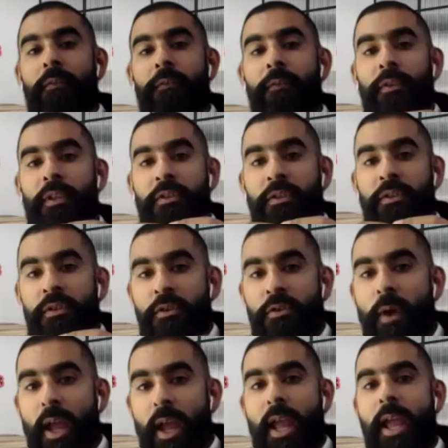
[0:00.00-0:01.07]
for the
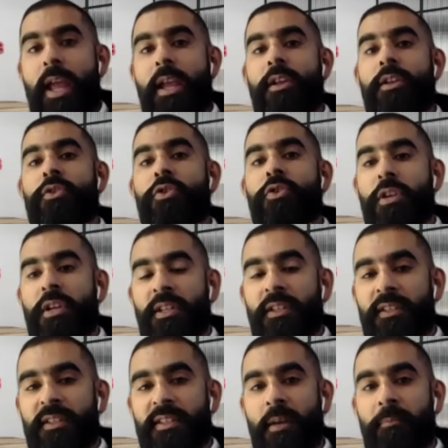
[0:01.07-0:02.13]
new age
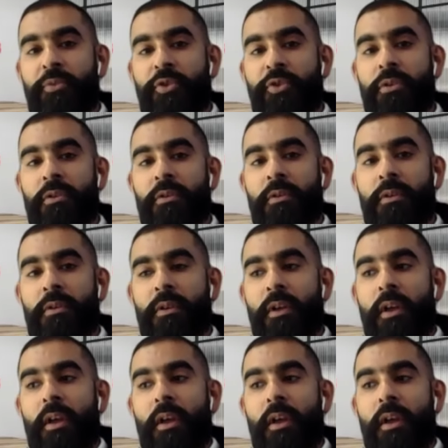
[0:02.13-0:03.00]
consumption